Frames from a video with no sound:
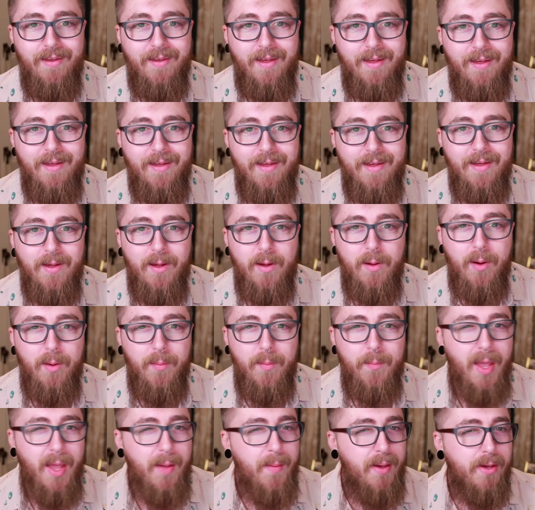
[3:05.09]

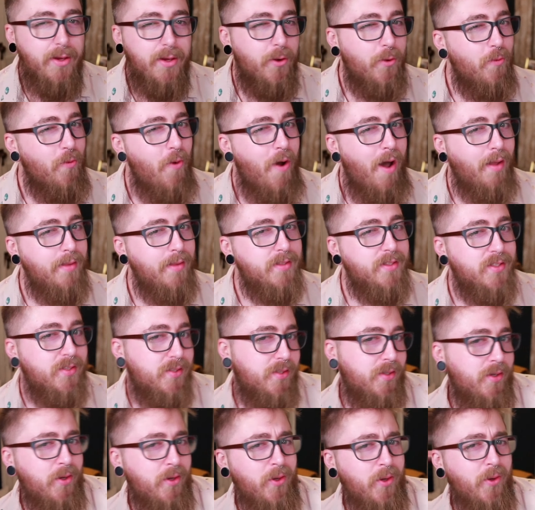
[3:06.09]
Maybe you want
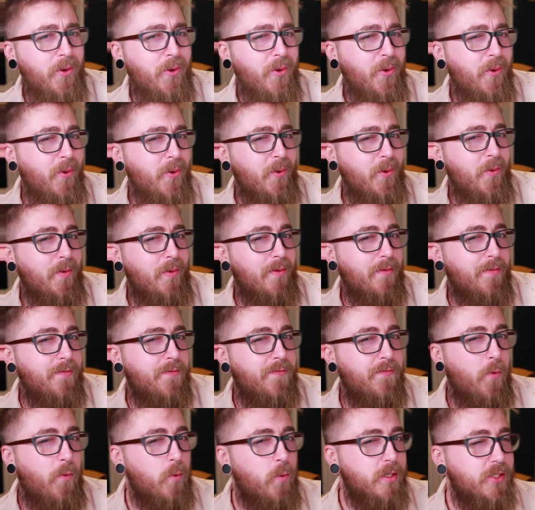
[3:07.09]
to
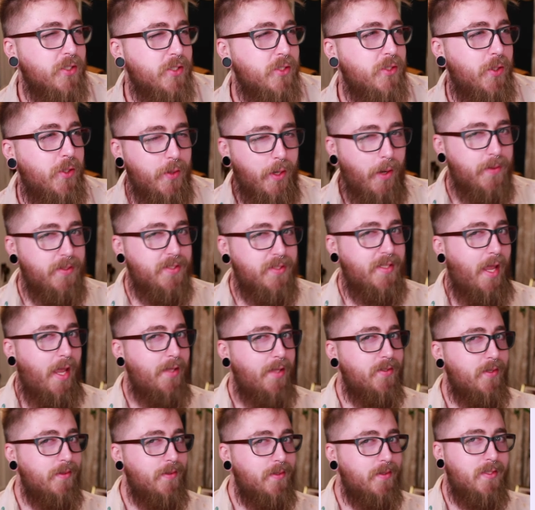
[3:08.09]
force
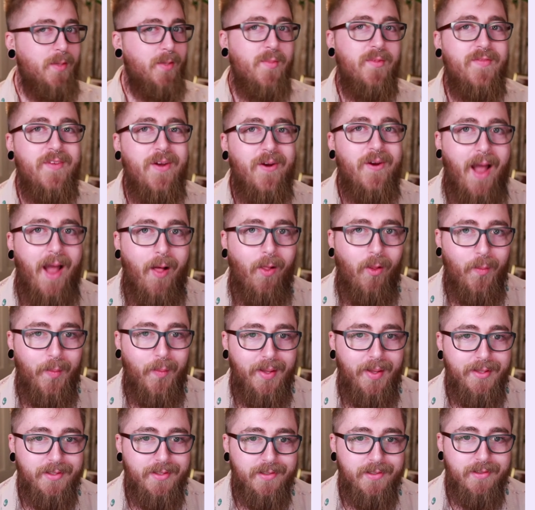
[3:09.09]
pseudo-states on some of your
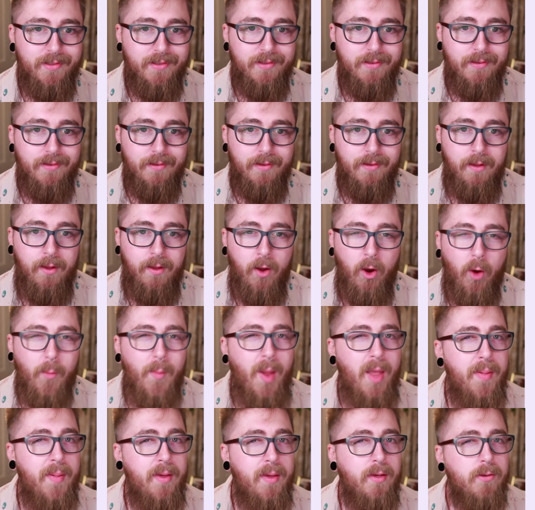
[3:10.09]
elements. Or
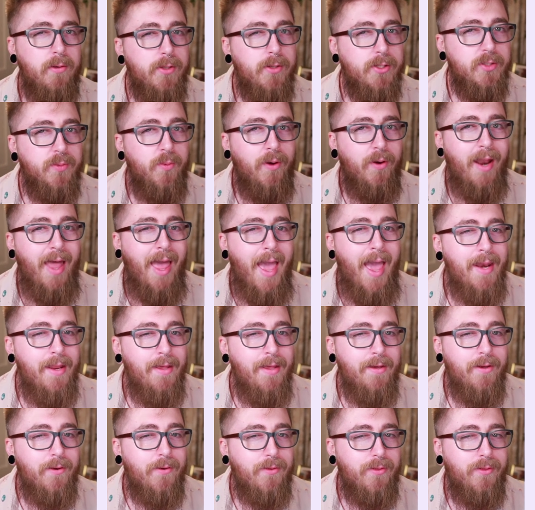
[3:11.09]
maybe you just want to
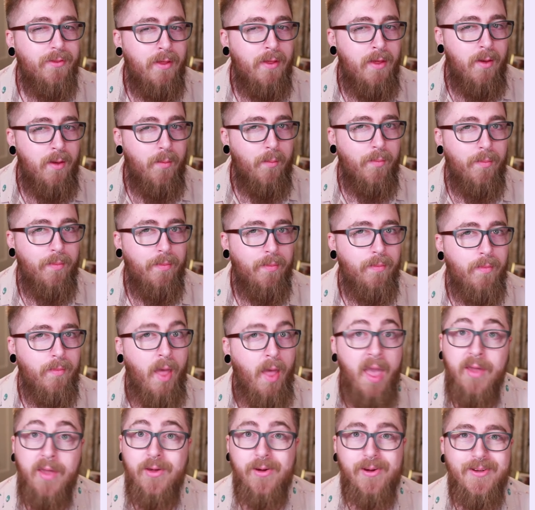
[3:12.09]
edit your theme.
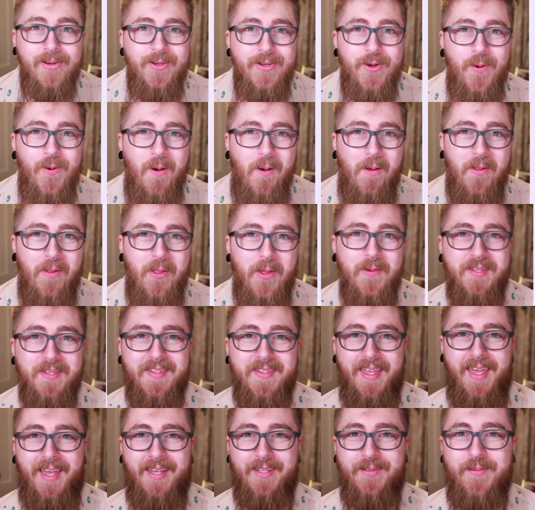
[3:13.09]
You can do all of those
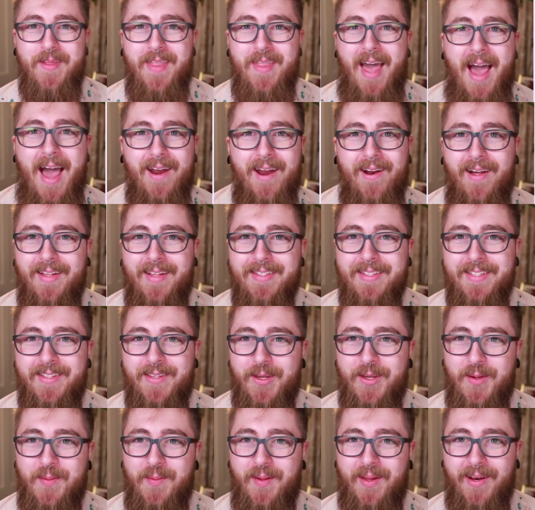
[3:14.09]
things with add-ons in the
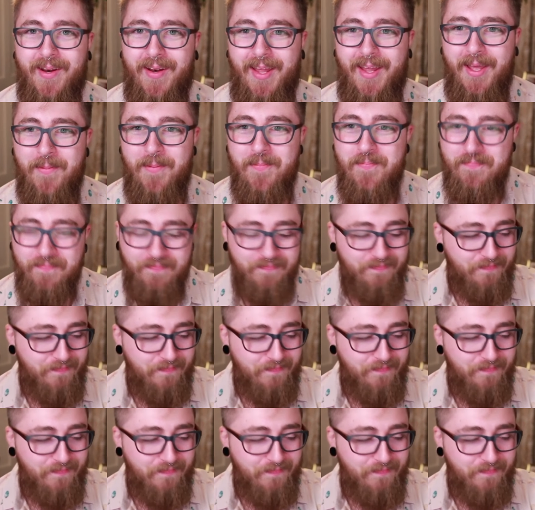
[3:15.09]
community.